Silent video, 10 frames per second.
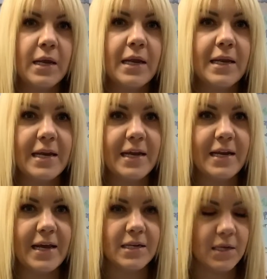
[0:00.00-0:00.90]
need
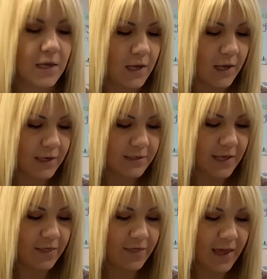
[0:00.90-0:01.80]
it," because
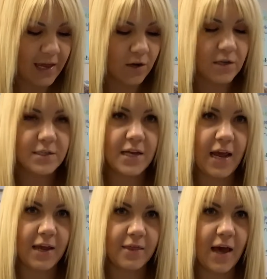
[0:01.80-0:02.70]
then they could
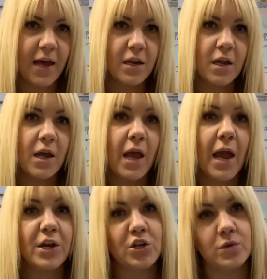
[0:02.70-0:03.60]
take that
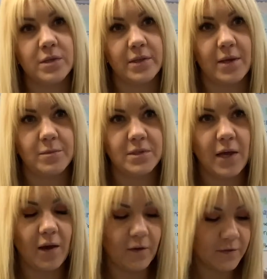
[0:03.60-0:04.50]
and use it
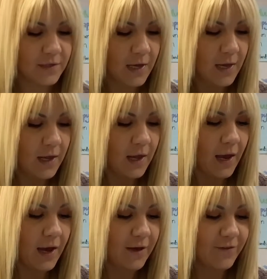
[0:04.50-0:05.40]
themselves.
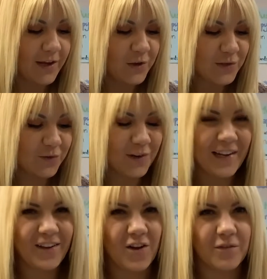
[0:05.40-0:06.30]
If I use a really
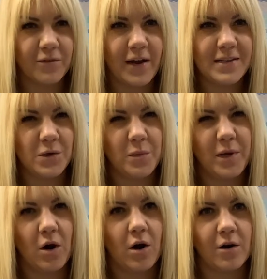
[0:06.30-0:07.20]
long phrase, it would be
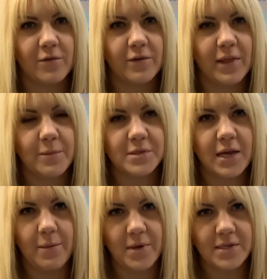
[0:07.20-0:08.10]
harder for them to
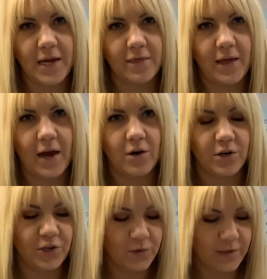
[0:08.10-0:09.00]
imitate that or
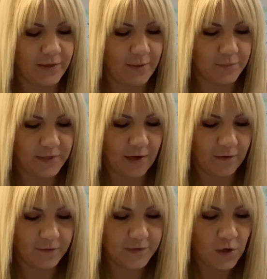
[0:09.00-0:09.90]
use it
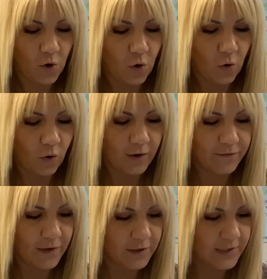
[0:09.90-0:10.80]
themselves. Or if
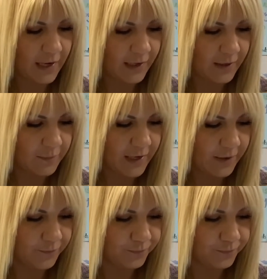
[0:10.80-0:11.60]
they're telling me,